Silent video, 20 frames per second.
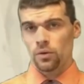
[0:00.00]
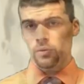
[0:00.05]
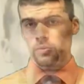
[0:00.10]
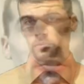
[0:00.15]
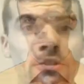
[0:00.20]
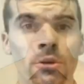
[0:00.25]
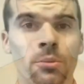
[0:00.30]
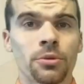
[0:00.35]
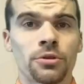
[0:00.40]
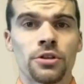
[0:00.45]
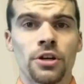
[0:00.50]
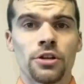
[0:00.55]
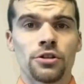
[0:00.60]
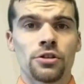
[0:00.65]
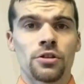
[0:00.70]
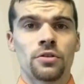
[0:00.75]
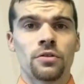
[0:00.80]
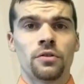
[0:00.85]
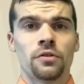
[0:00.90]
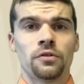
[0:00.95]
My
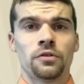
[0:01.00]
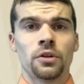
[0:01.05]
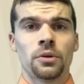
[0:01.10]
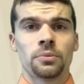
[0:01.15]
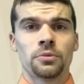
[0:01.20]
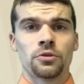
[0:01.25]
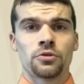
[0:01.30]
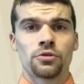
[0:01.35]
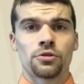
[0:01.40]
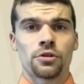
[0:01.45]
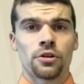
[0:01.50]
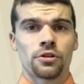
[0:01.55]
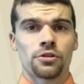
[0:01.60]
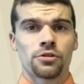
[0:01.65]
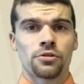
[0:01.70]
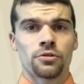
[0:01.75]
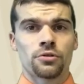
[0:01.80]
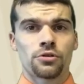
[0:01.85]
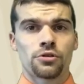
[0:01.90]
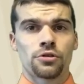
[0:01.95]
interpretation of the flipped
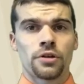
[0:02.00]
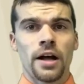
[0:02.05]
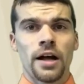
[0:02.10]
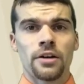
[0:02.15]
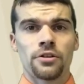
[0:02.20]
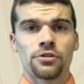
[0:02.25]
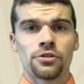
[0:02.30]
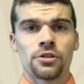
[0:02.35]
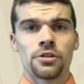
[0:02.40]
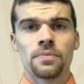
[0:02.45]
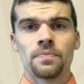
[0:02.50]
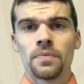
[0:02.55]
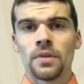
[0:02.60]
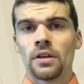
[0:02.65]
instructional strategy